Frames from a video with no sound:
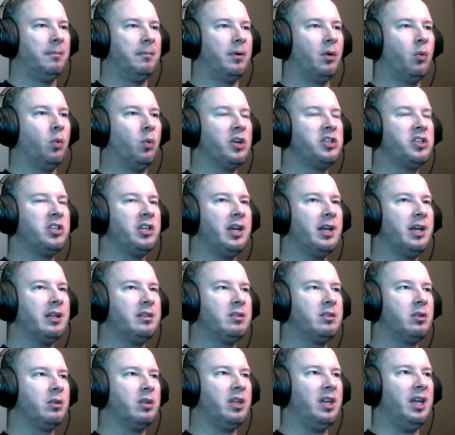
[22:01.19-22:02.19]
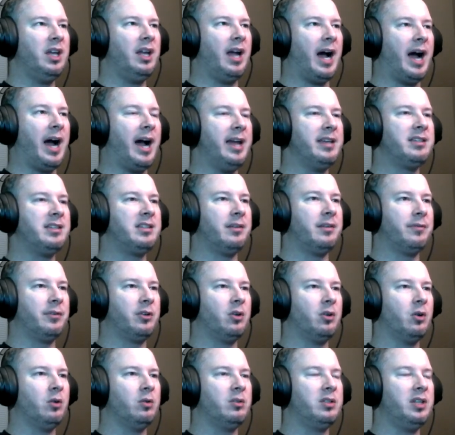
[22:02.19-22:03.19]
But once you get to the highest
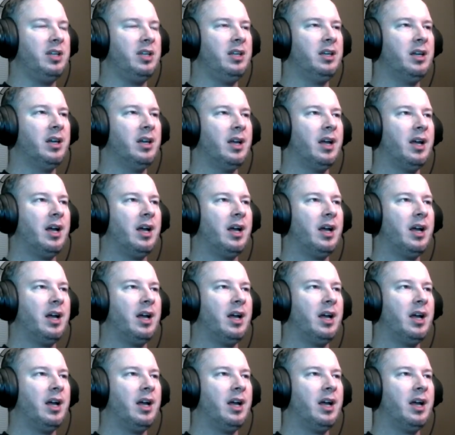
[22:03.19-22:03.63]
difficulty,